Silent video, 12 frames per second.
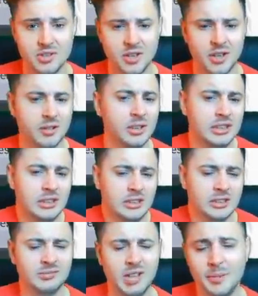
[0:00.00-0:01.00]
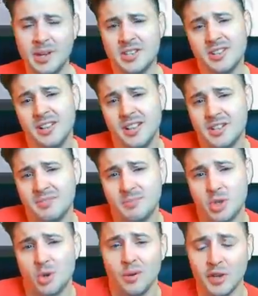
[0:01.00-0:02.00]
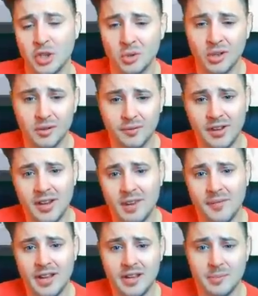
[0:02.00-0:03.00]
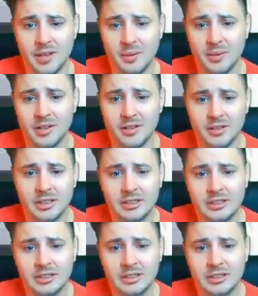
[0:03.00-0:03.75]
So I mean, it's, it's sort of a cool little thing they've added, but there we go.